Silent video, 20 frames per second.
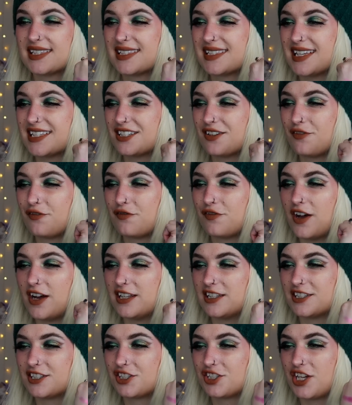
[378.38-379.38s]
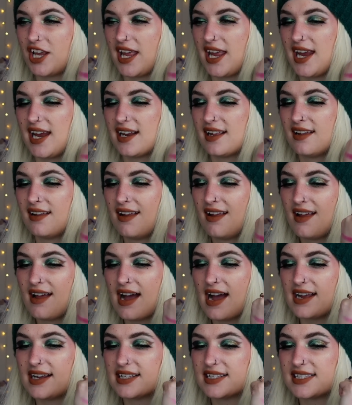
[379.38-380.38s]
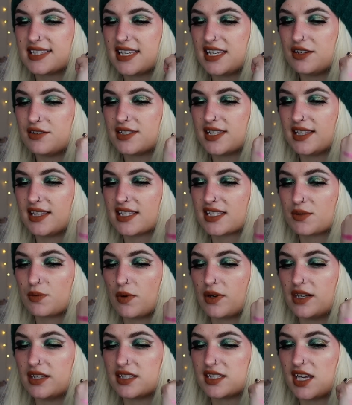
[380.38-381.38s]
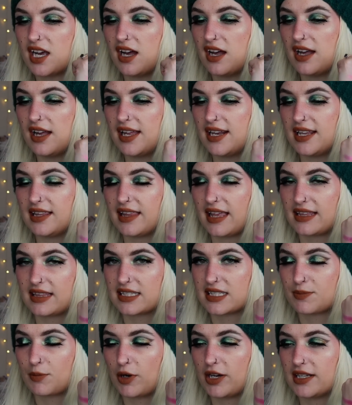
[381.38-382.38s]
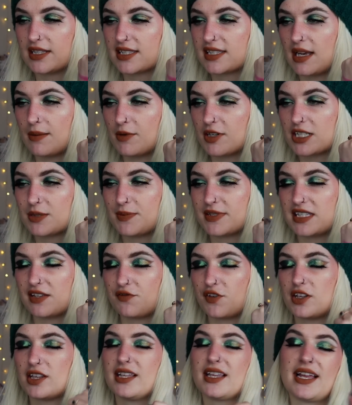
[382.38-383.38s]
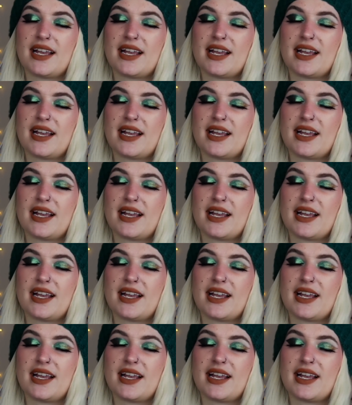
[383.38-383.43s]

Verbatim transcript: is such a fun shade. I could see using this one a ton in like the spring and summer specifically.